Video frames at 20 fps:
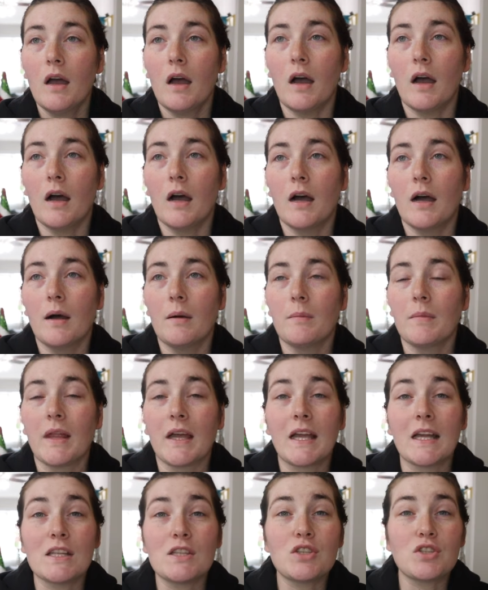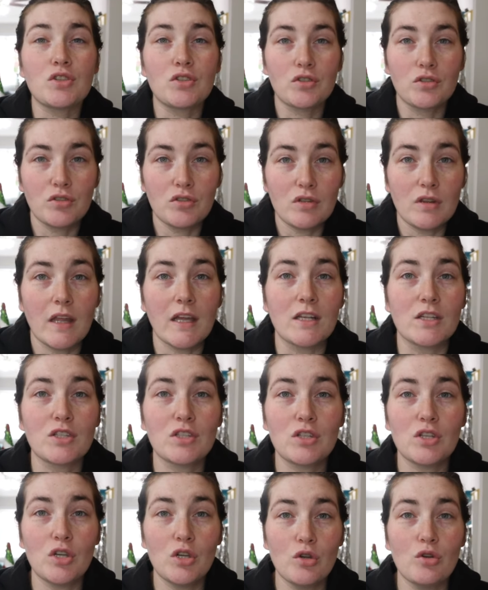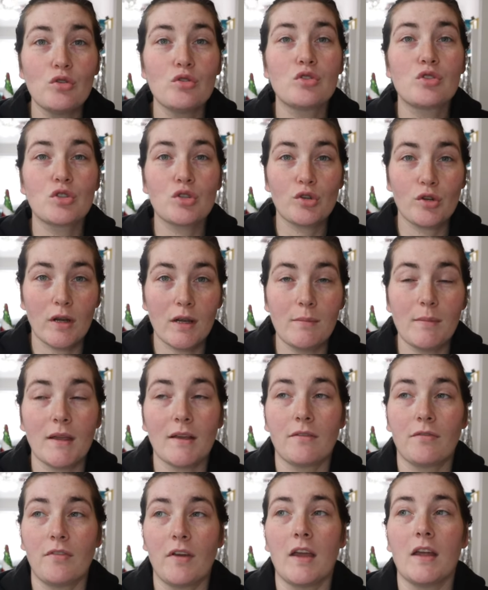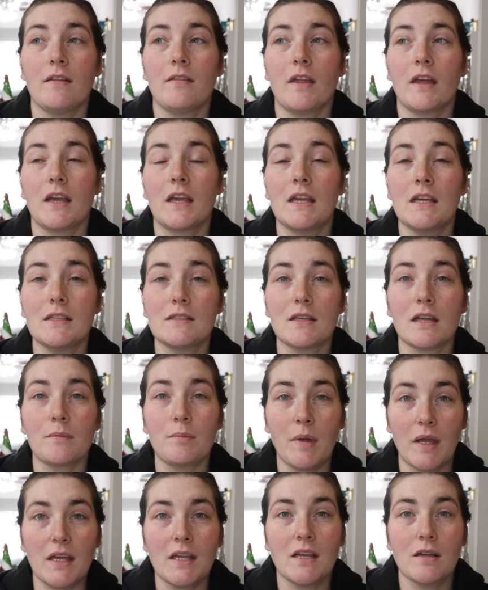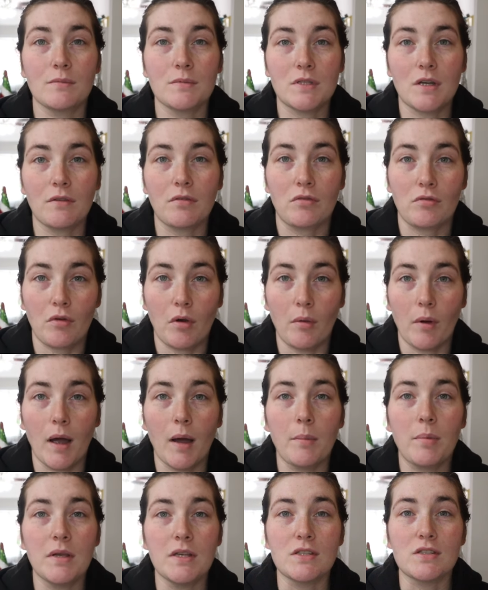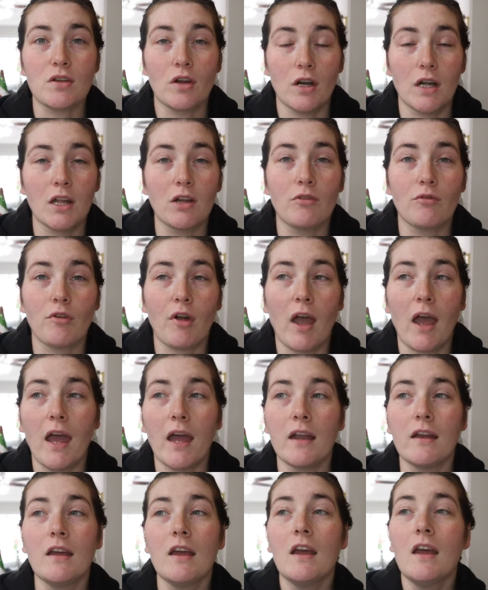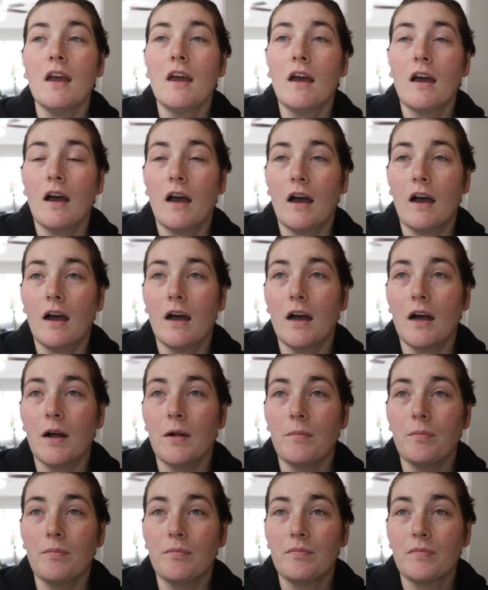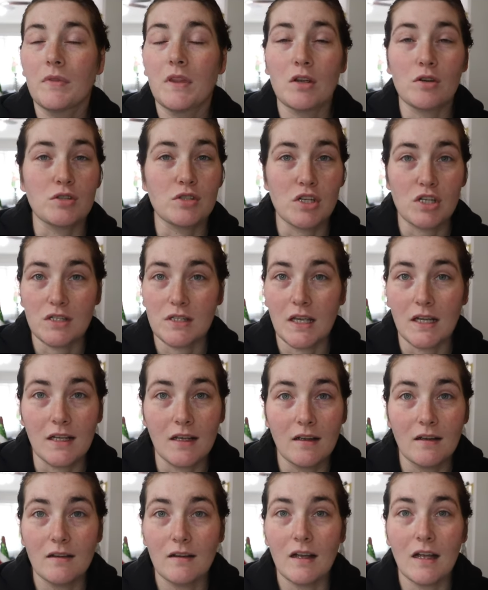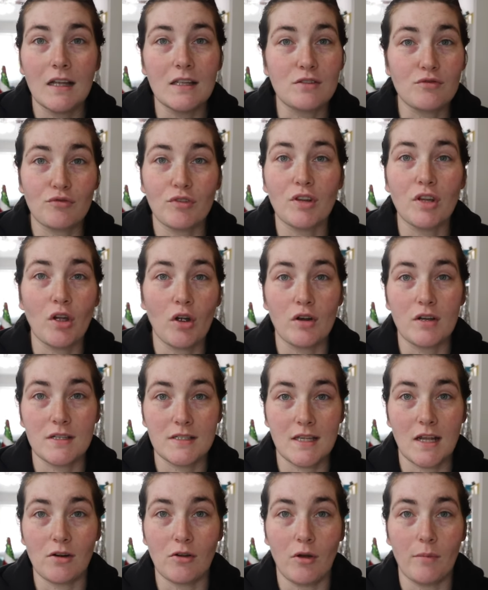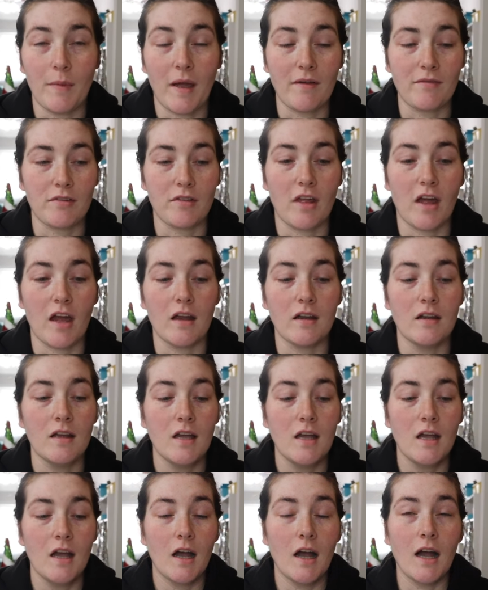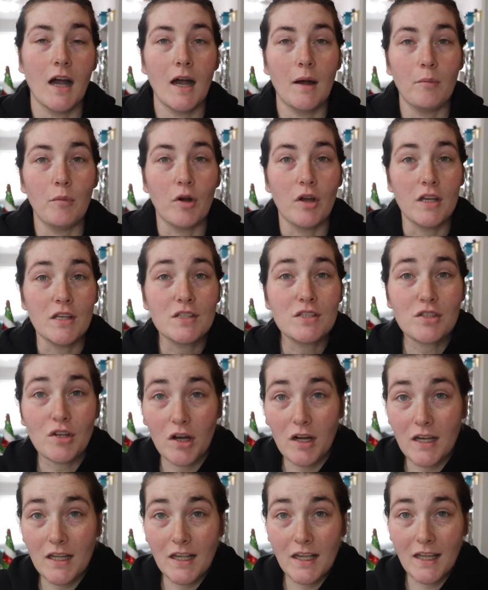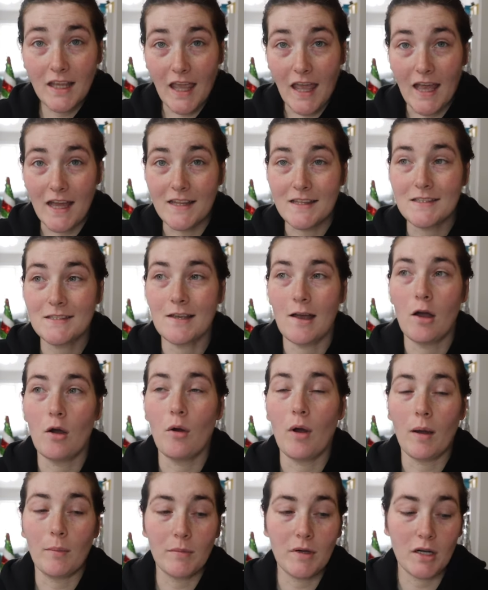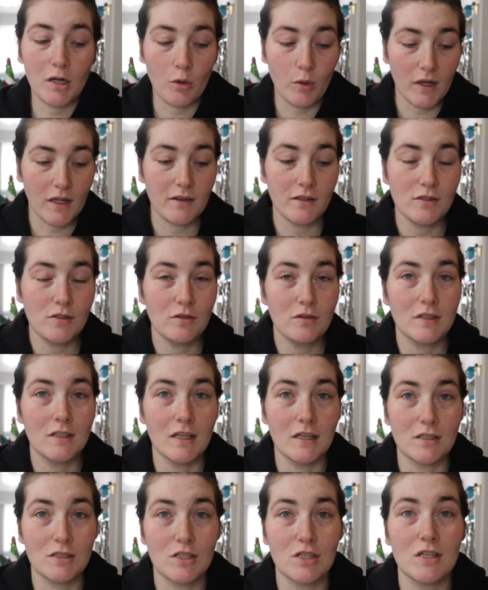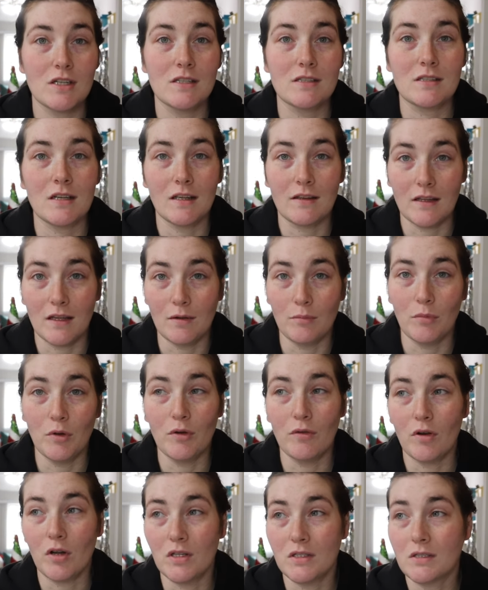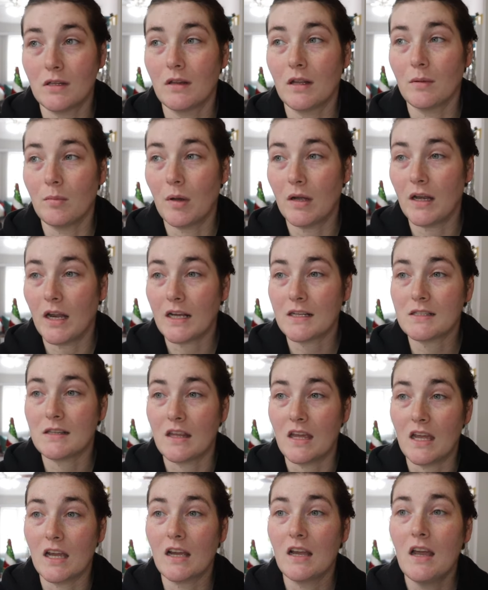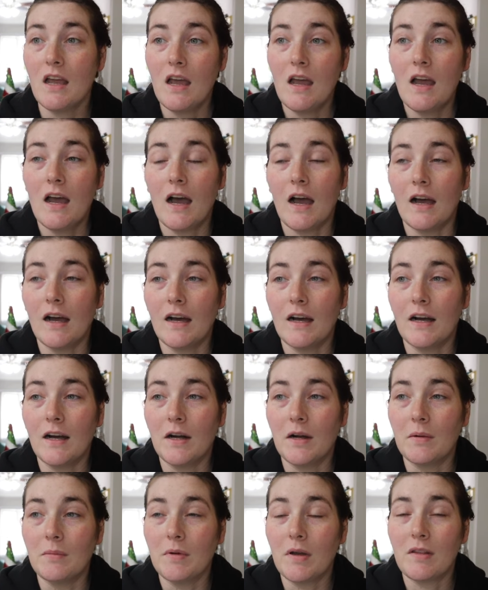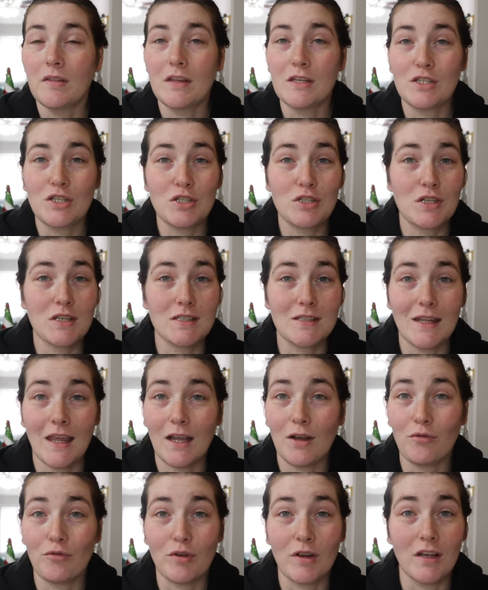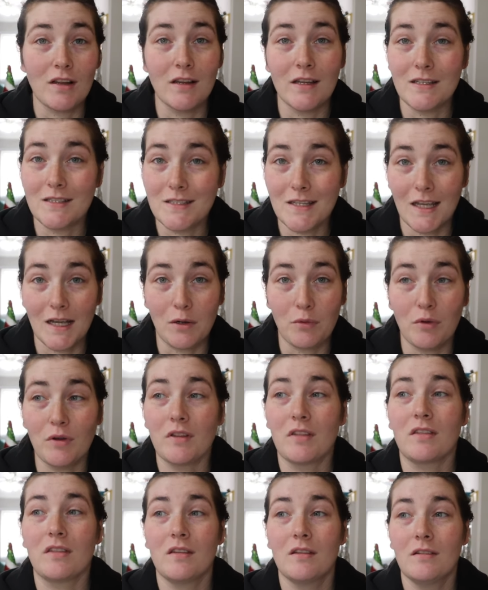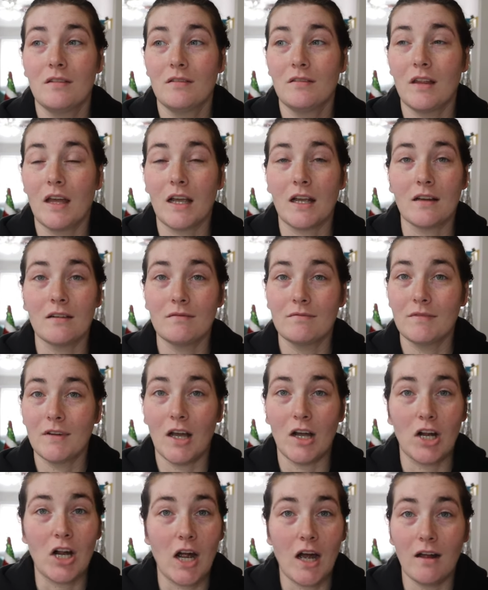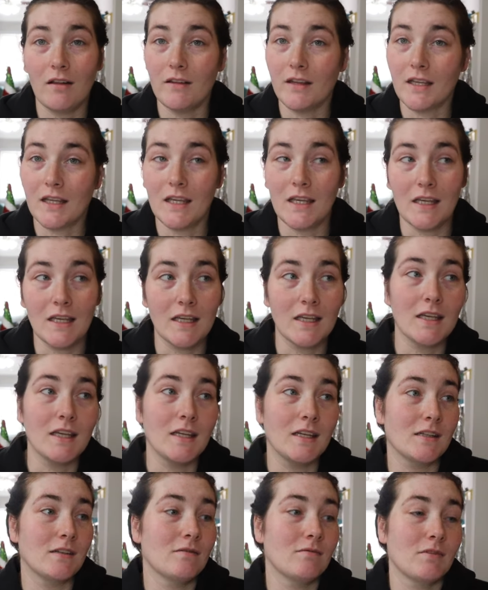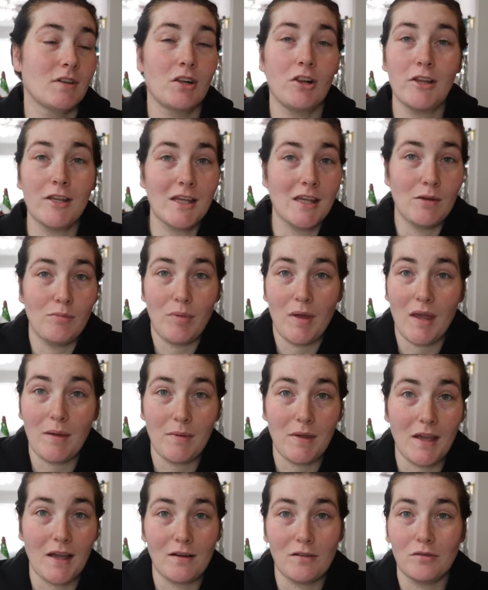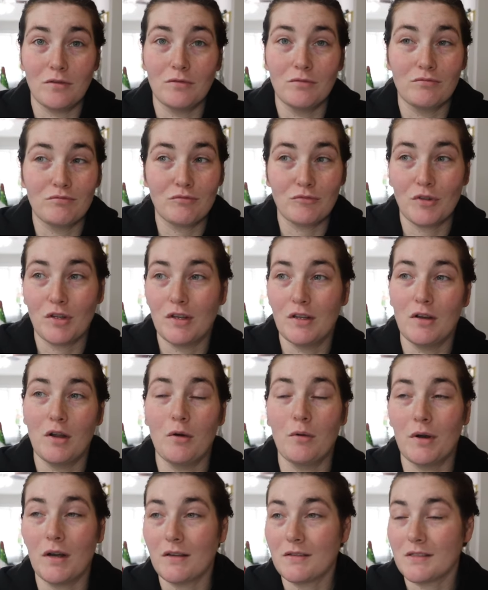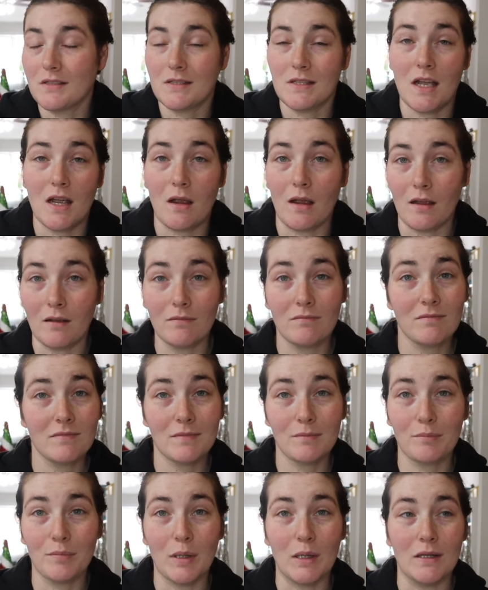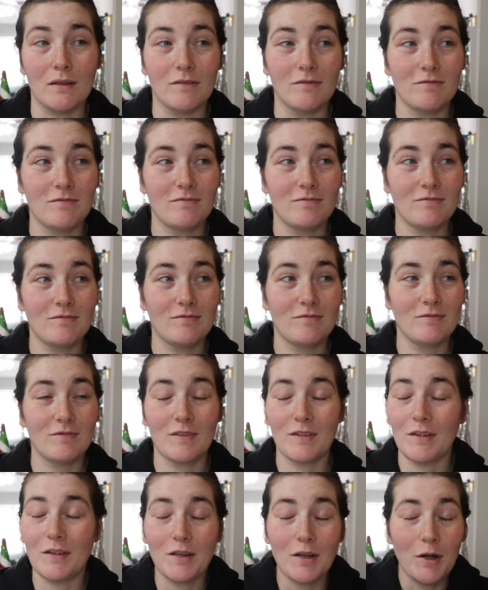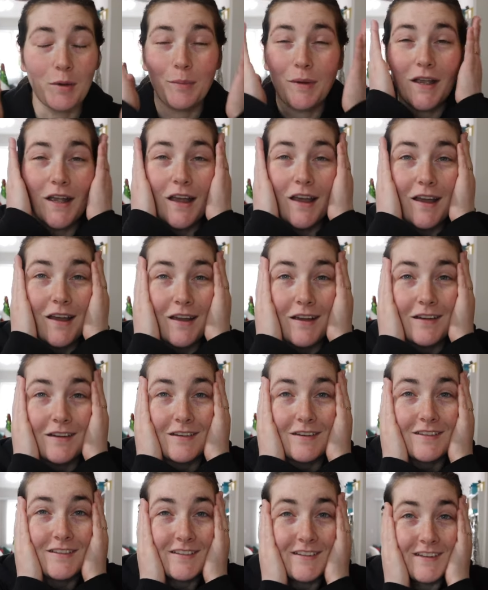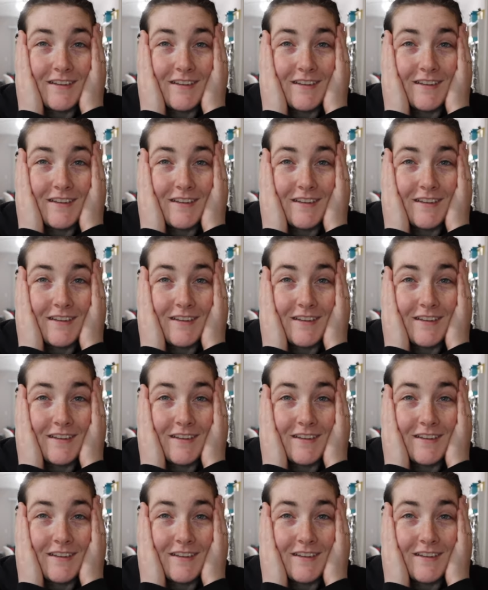Um, like it's like huge screaming fit. Like he's like making himself throw up. He's turning red. Um, there's just like, it's really hard to settle him after that. Um, well, he's starting again, so I'm gonna quickly do the dishes and then move on to like my next thing. Um, this is just like realistic with like a colicky, clingy baby. I don't really know what else to say, but oh my god.